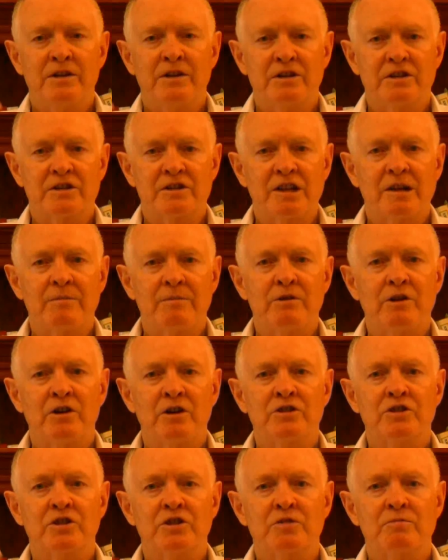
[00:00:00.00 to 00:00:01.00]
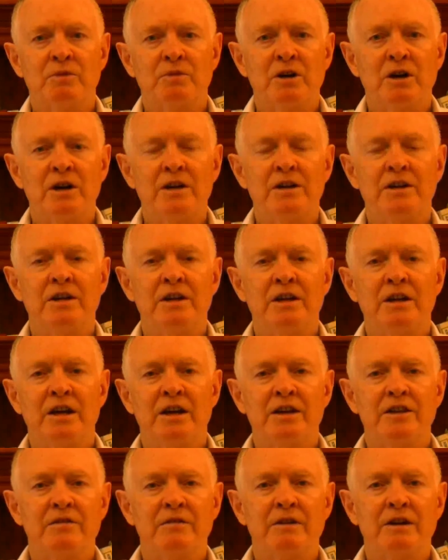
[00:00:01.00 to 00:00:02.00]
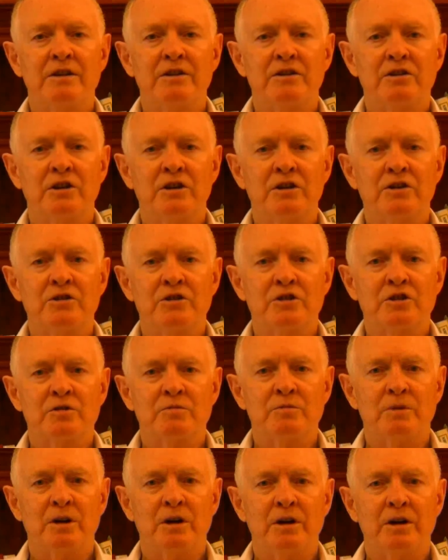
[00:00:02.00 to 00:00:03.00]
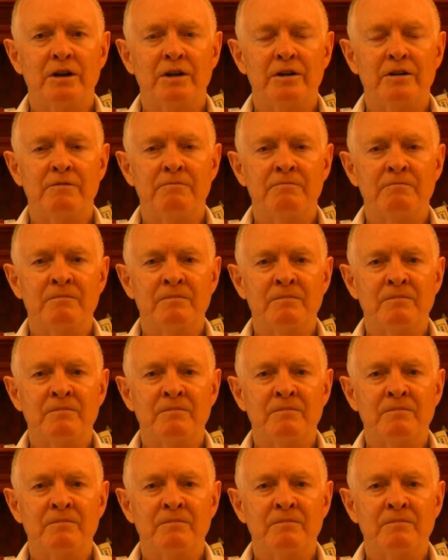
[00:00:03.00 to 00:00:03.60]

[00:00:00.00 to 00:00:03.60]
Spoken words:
your subconscious mind and your unconscious mind.